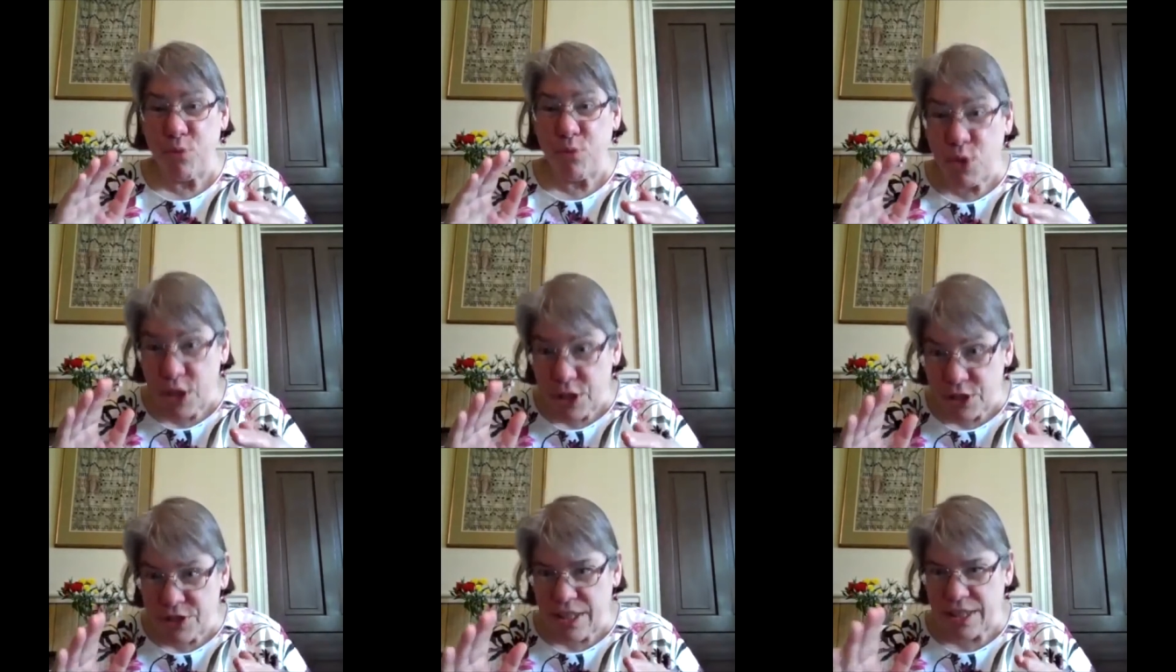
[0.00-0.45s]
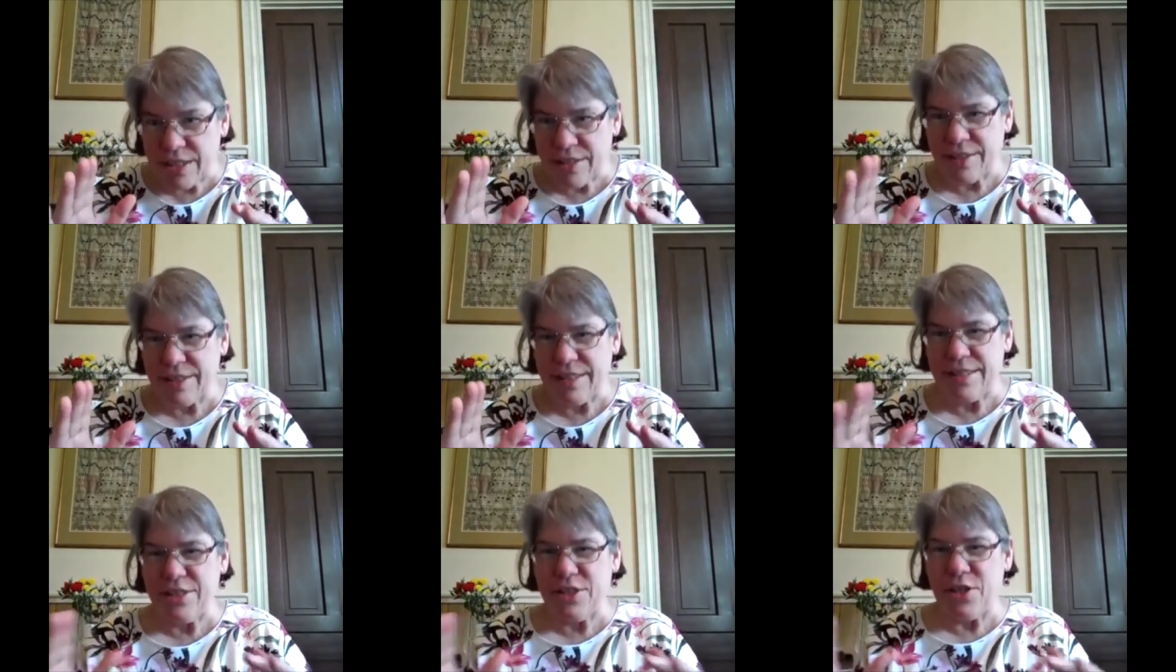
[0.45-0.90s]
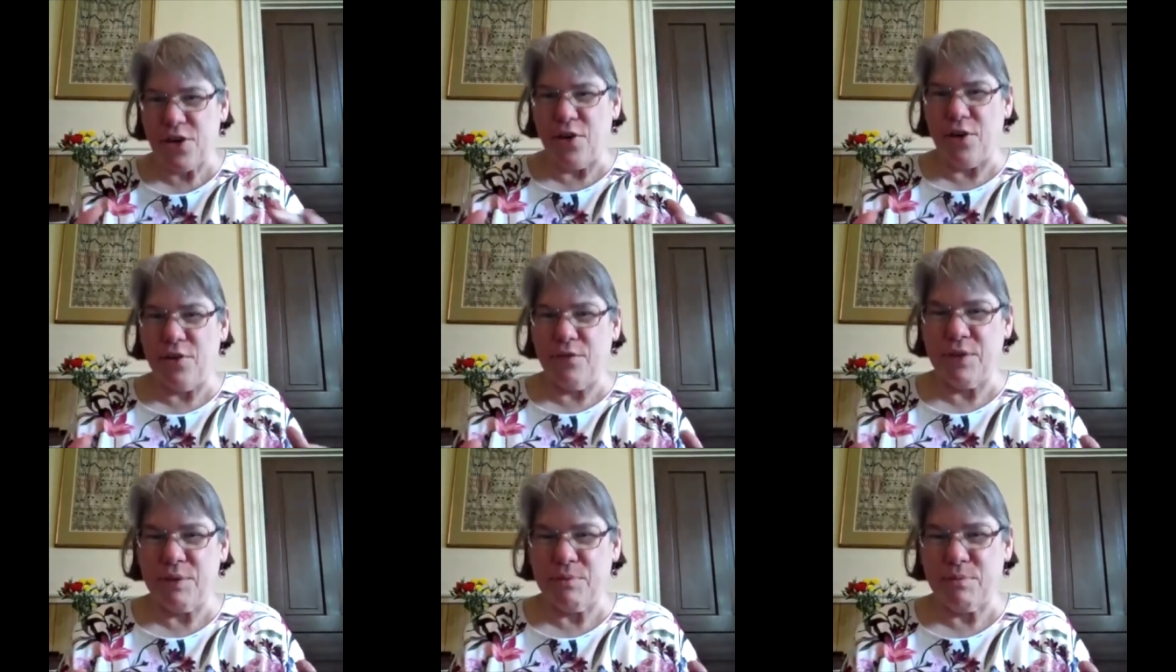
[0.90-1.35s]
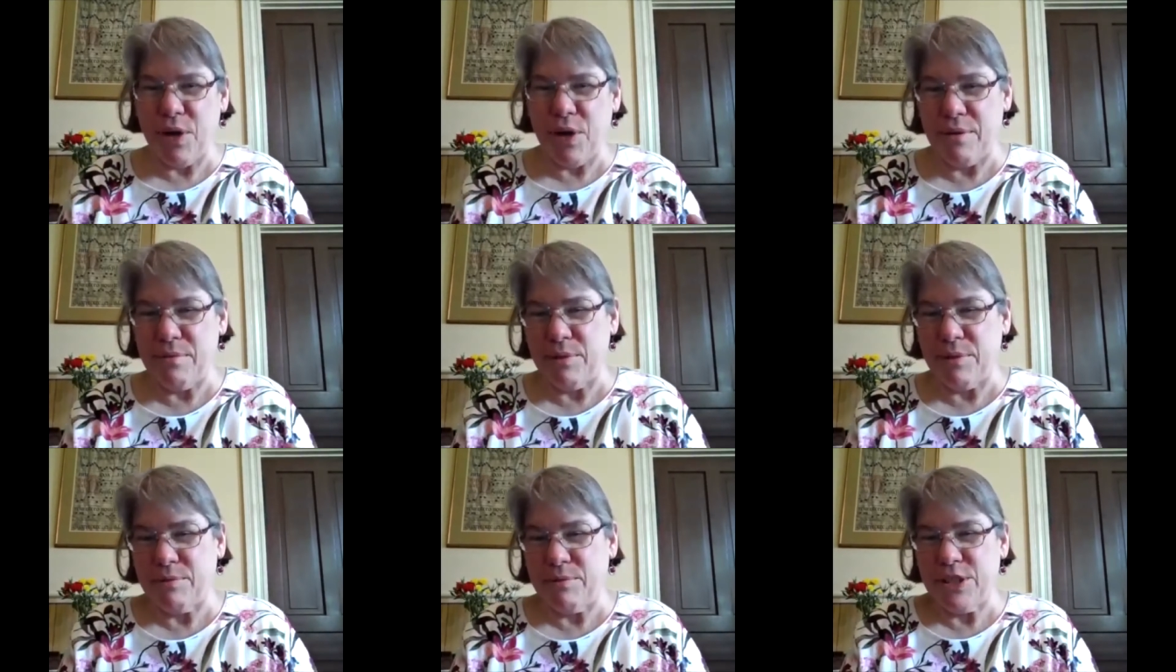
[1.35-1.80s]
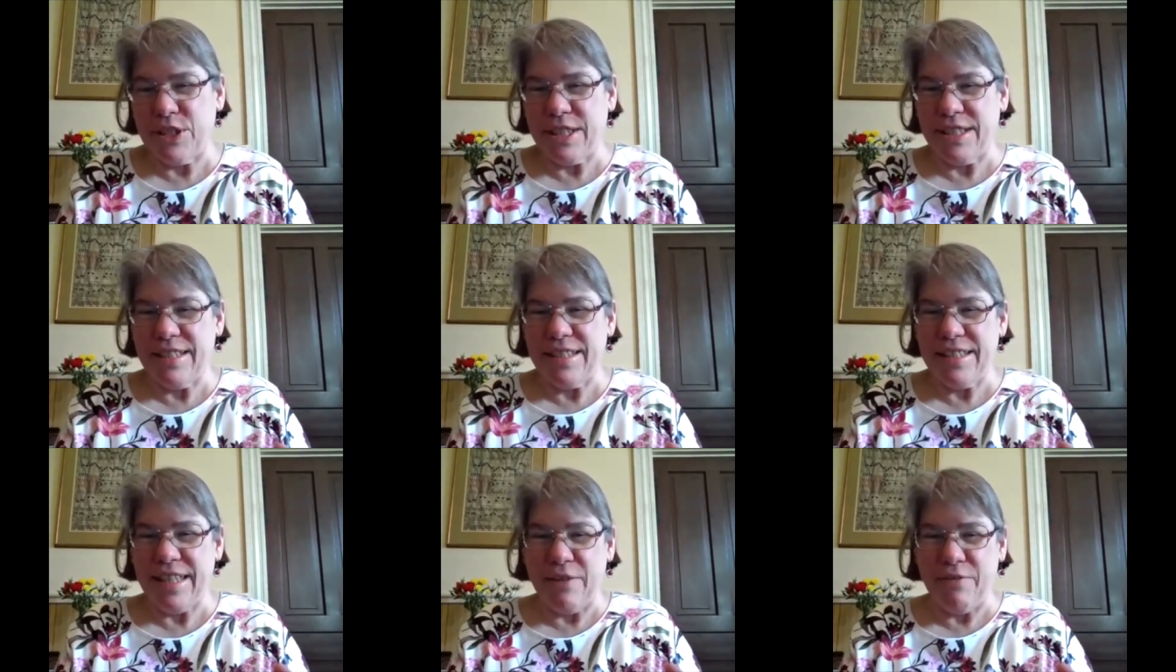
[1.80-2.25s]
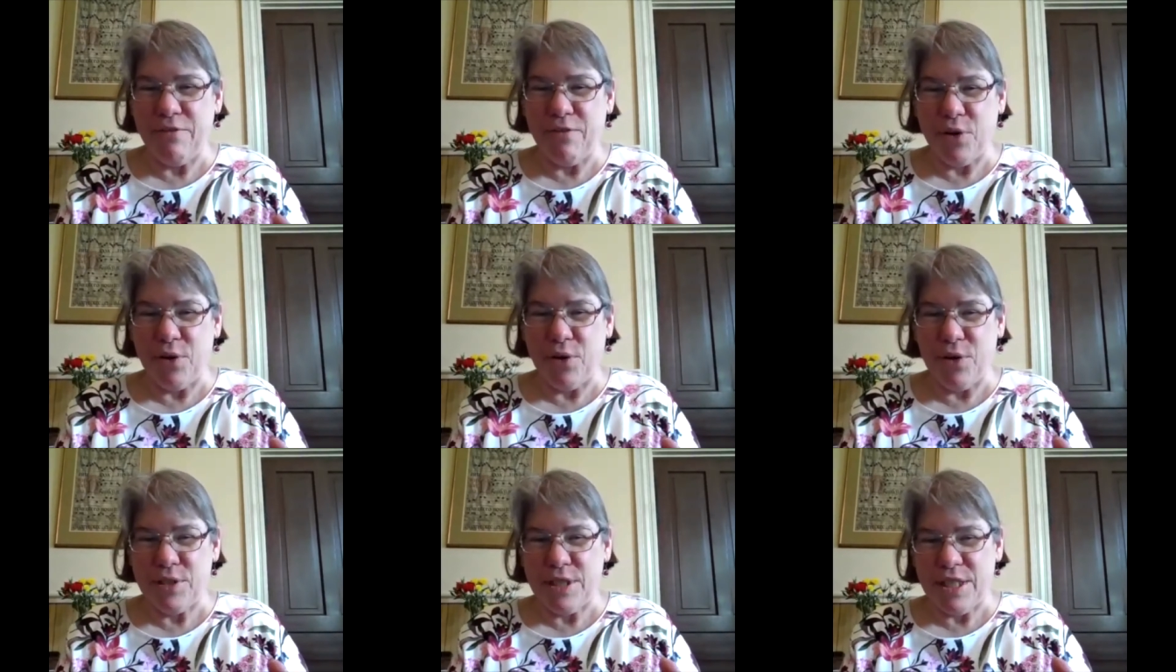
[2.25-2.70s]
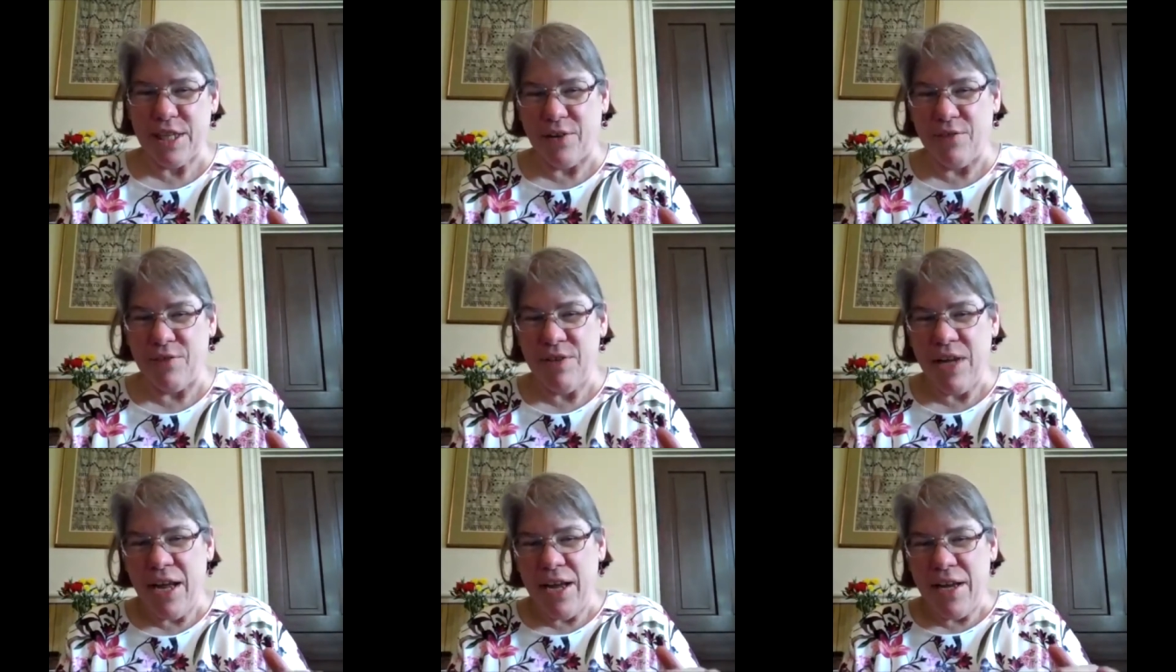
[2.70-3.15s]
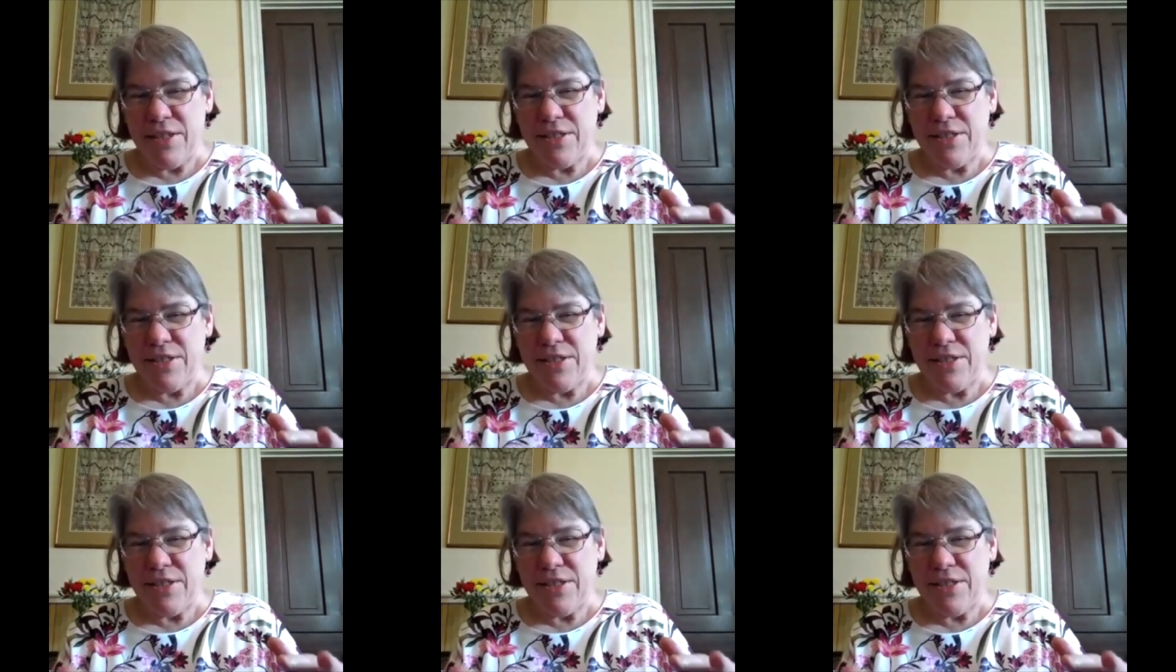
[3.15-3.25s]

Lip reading: brilliantly solve the problem she's set for herself.